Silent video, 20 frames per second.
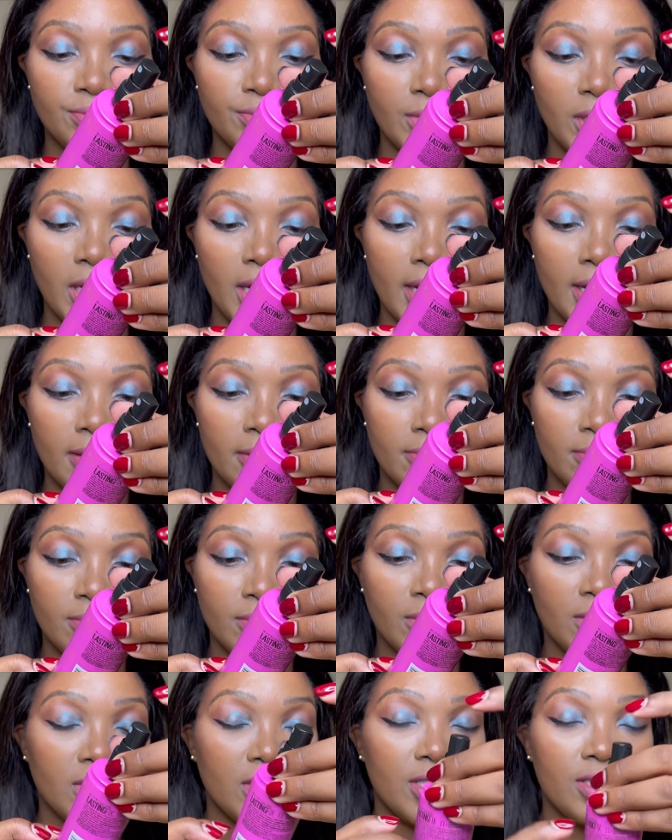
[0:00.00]
Yeah,
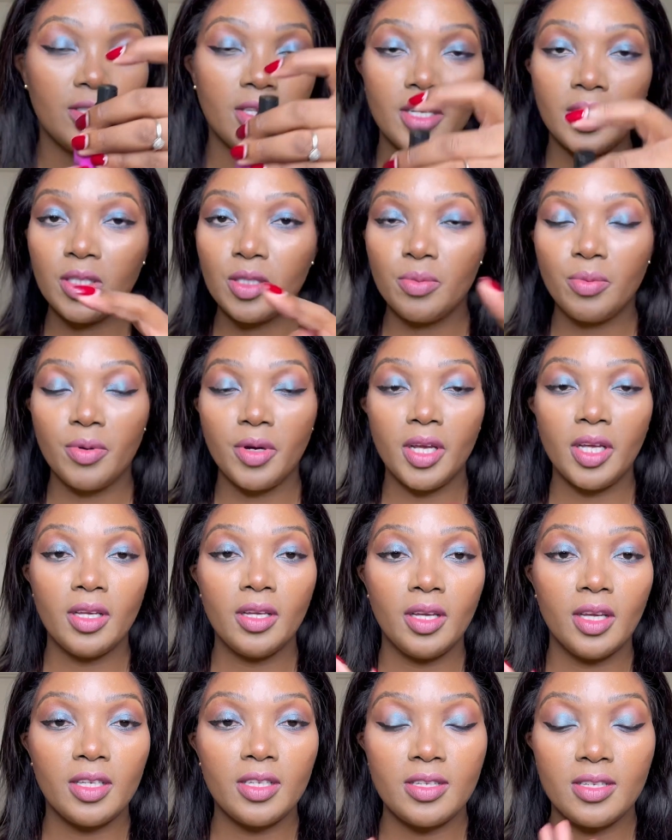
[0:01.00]
it's a setting spray,
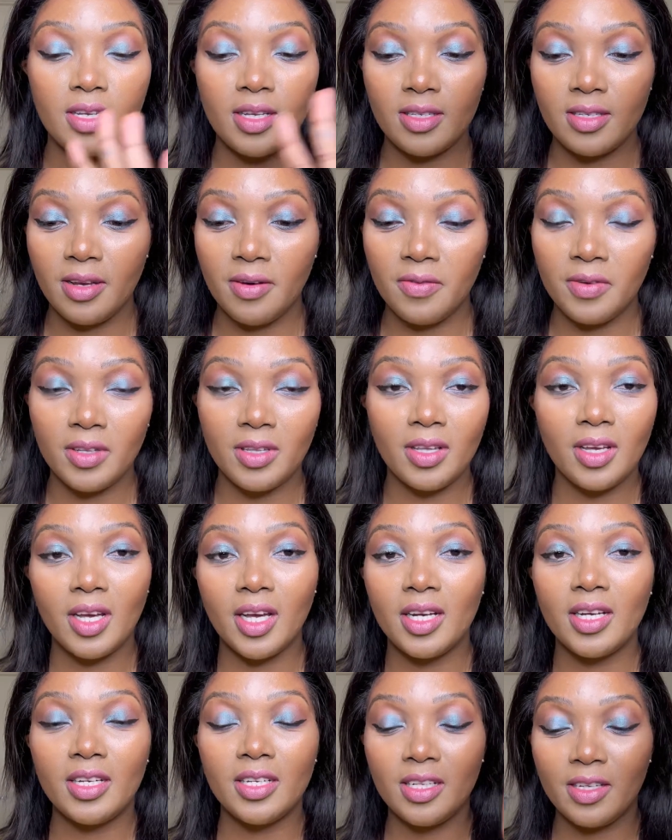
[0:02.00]
it sets everything and
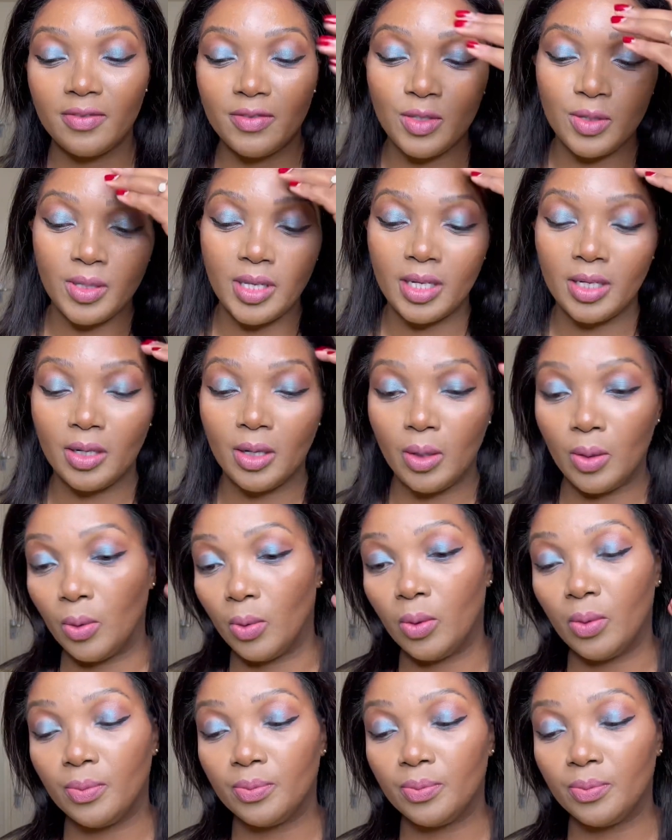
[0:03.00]
it gives you that glow.